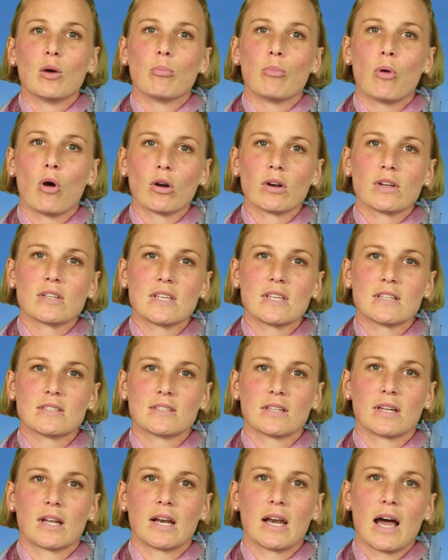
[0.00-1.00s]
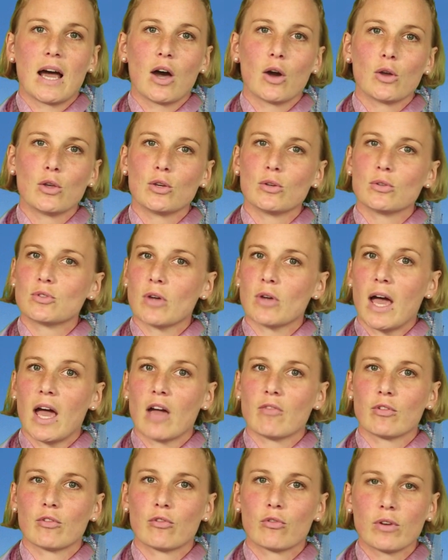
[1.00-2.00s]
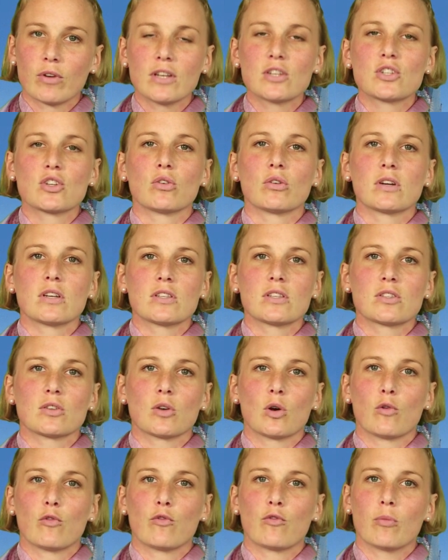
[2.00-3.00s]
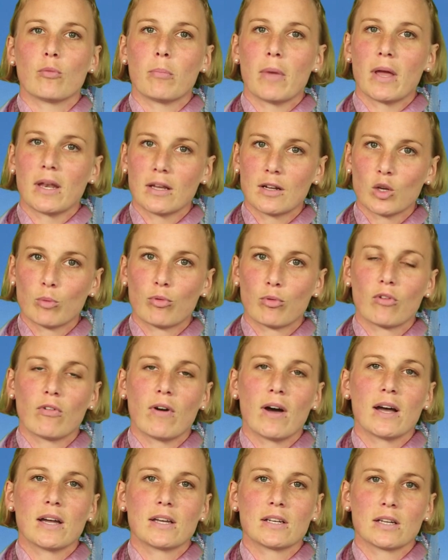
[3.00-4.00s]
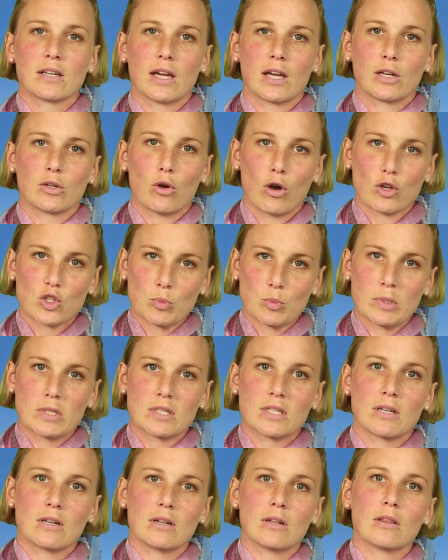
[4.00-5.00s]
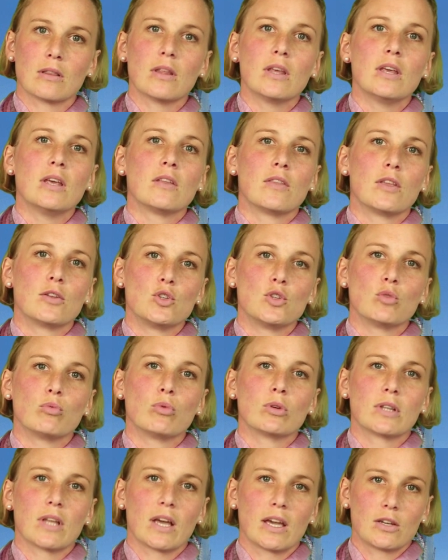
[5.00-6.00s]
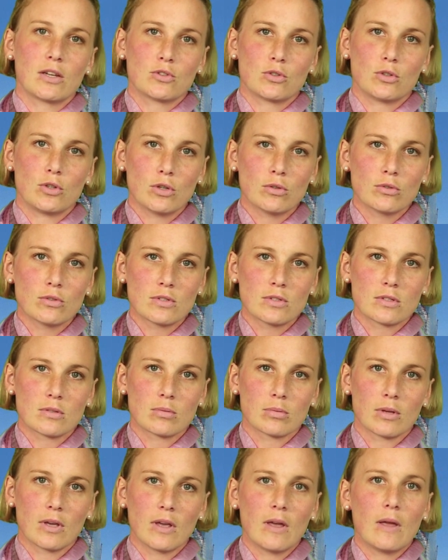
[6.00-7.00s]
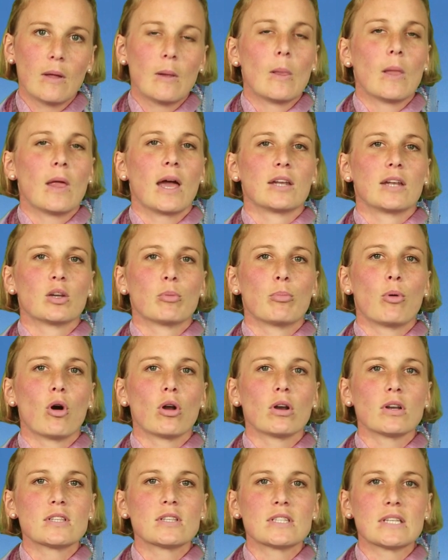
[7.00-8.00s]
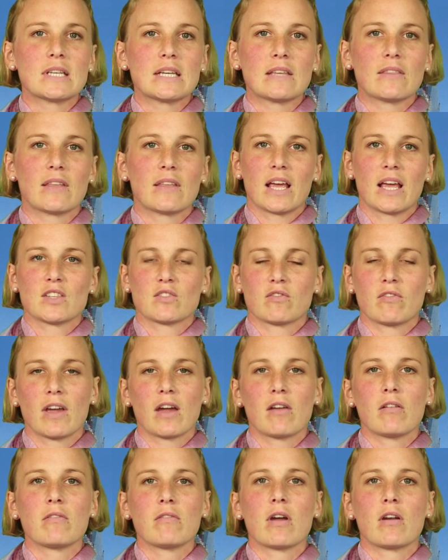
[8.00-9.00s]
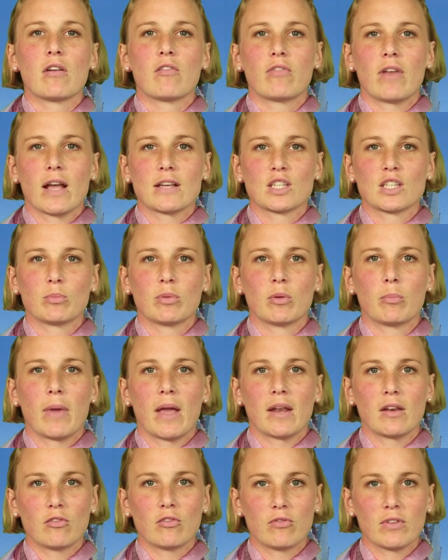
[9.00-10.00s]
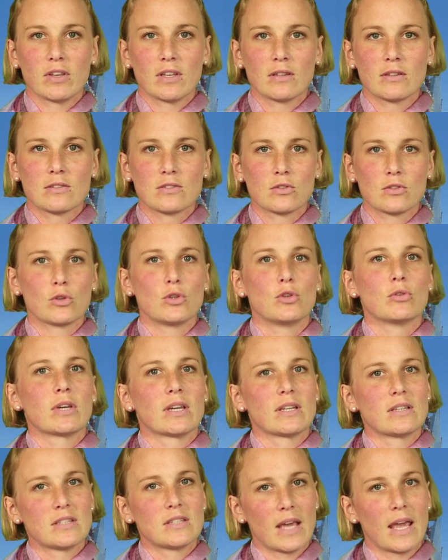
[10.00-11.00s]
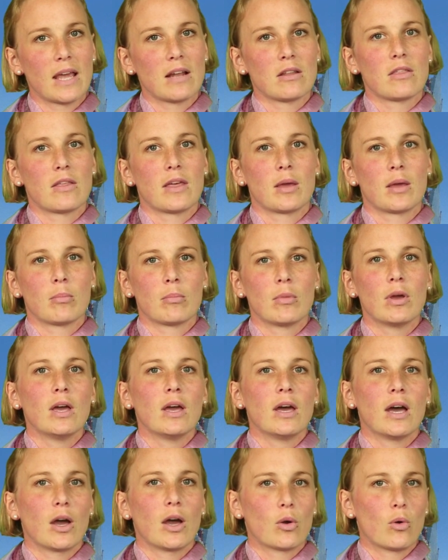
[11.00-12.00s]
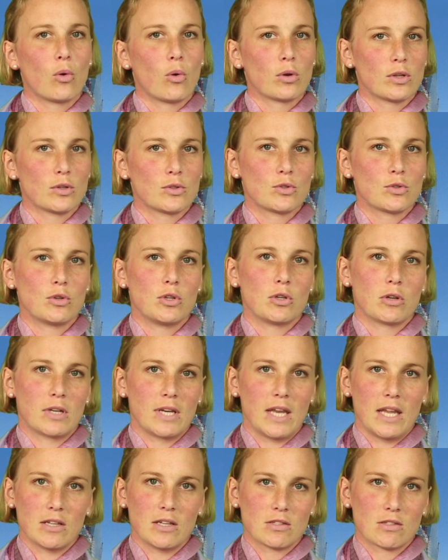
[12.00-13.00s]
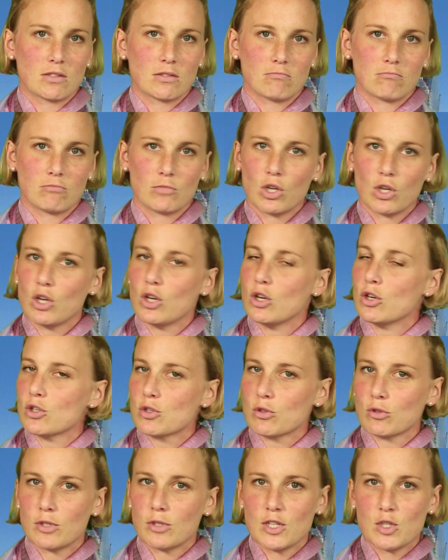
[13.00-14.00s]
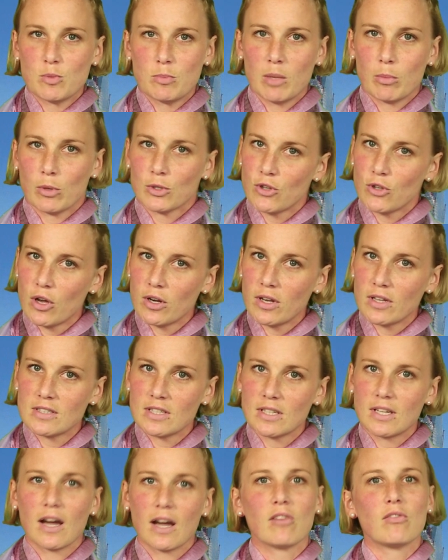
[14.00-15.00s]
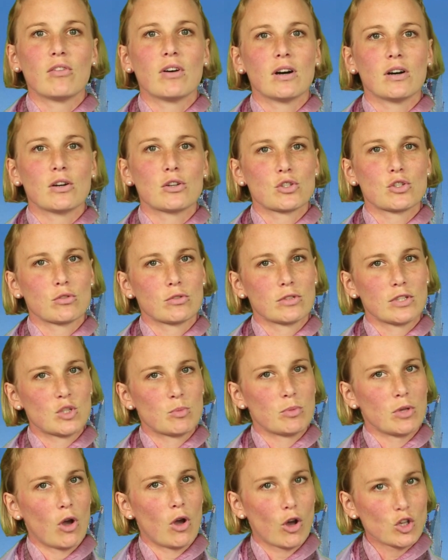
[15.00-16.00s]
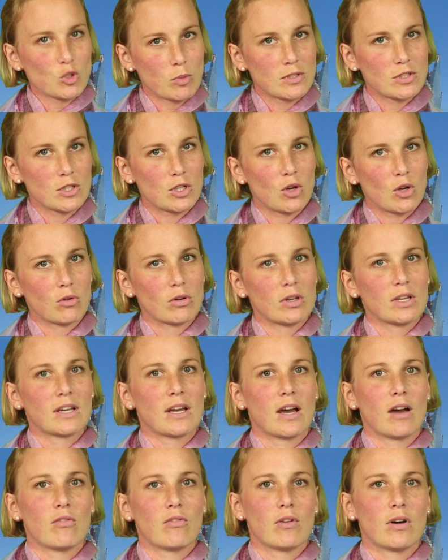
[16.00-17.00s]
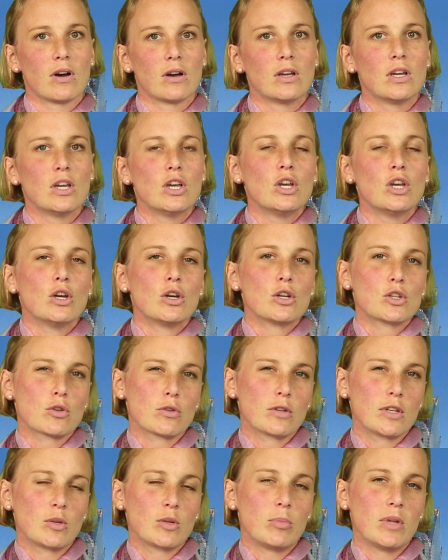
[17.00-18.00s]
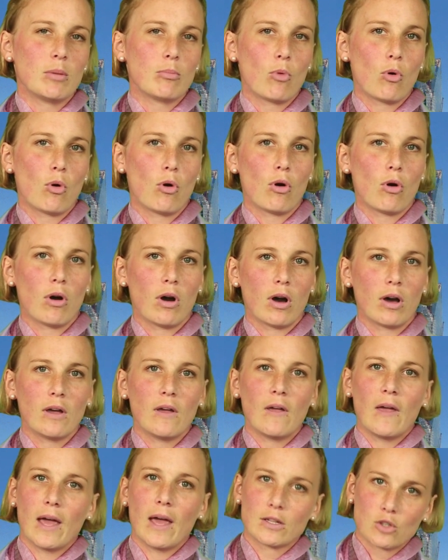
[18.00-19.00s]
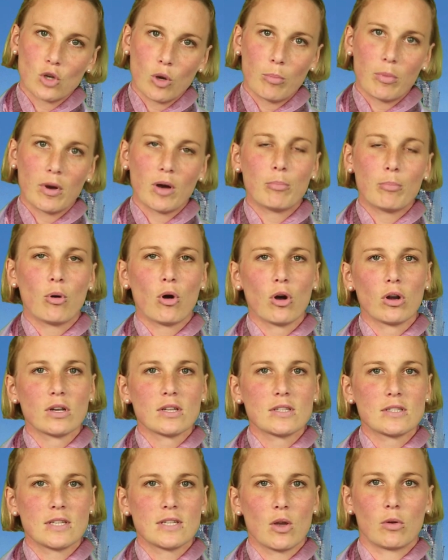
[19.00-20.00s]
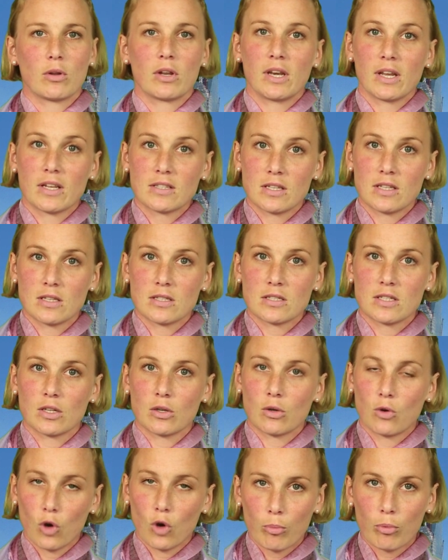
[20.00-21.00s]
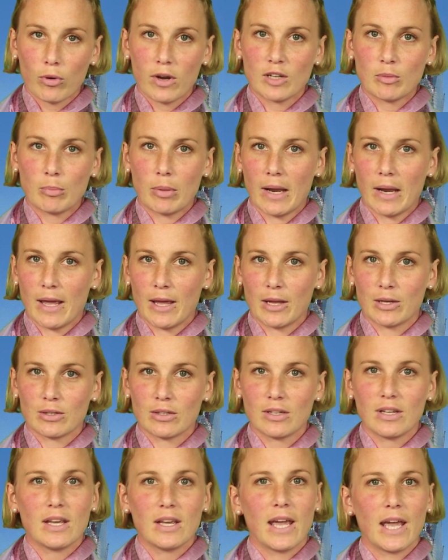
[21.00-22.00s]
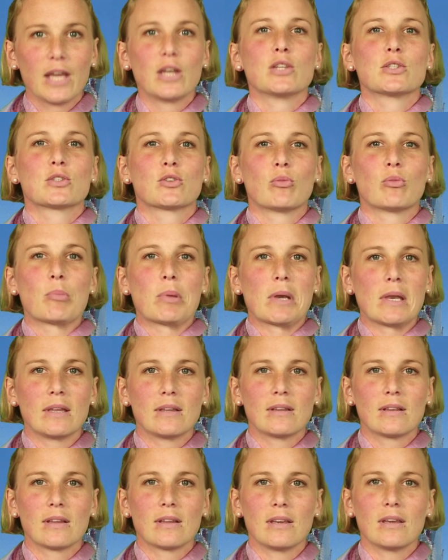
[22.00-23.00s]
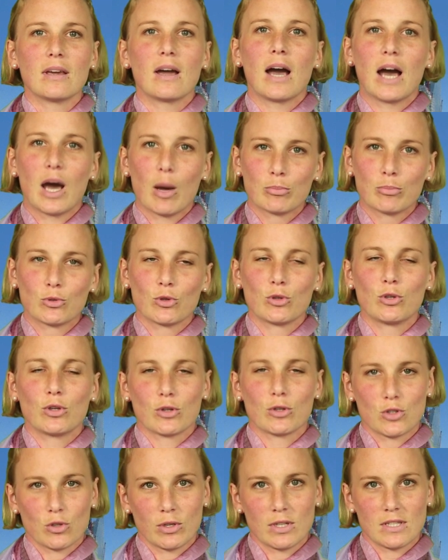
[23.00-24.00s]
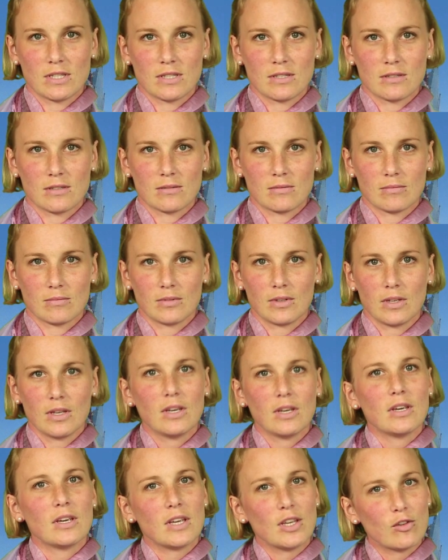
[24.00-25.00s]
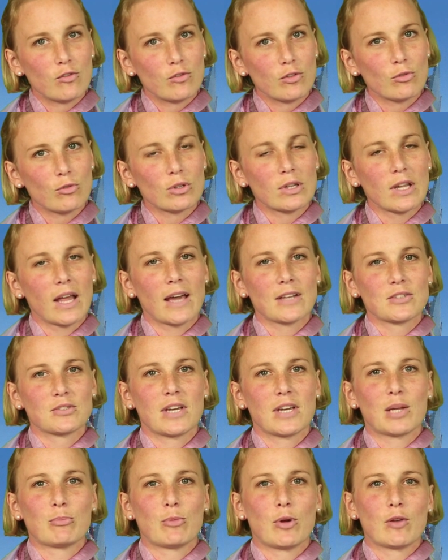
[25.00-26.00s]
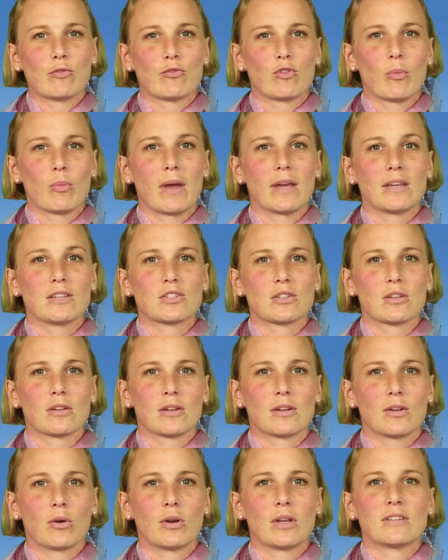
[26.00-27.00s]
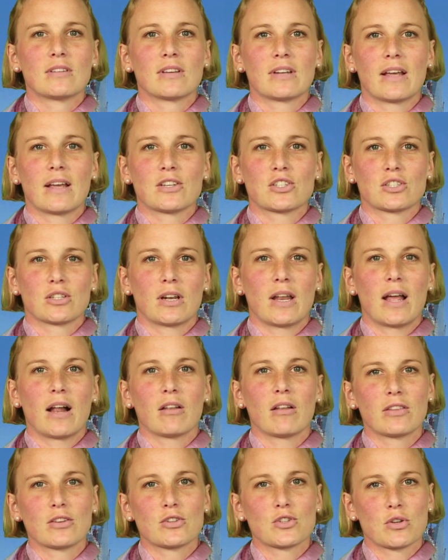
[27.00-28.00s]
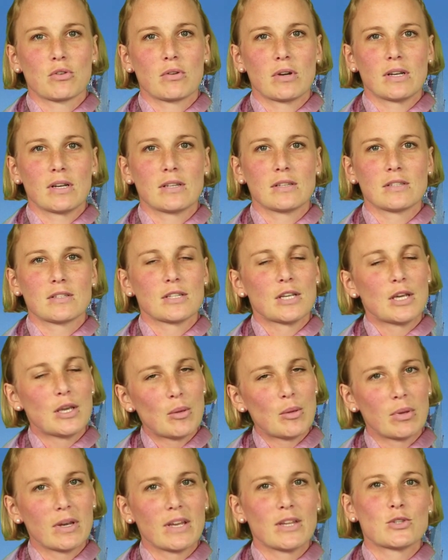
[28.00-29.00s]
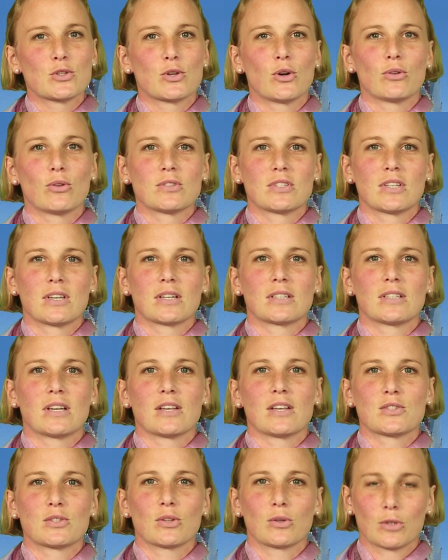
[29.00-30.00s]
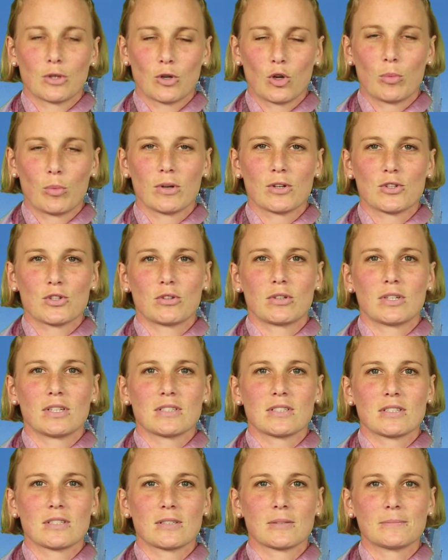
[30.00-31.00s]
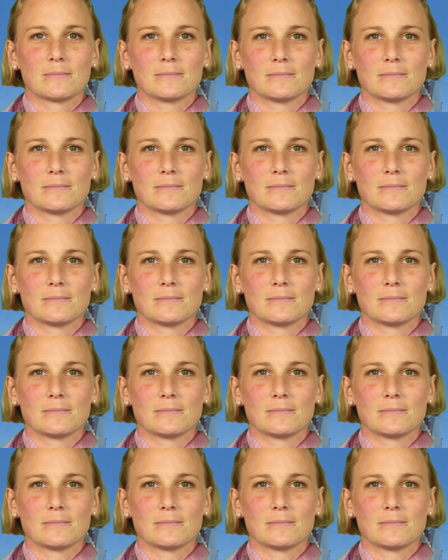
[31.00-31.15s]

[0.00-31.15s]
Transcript: Policies that allow you to have a free choice of medical provider and hospital that you would like to use and a policy has very, very flexible benefits so you can tailor them according to your needs. Should this be maternity cover? Should this be hospital only cover? Should it be more a top up policy on an existing corporate plan? It is completely up to your choice. If you would like to get more information on international health insurance, please contact us on Globalsurance.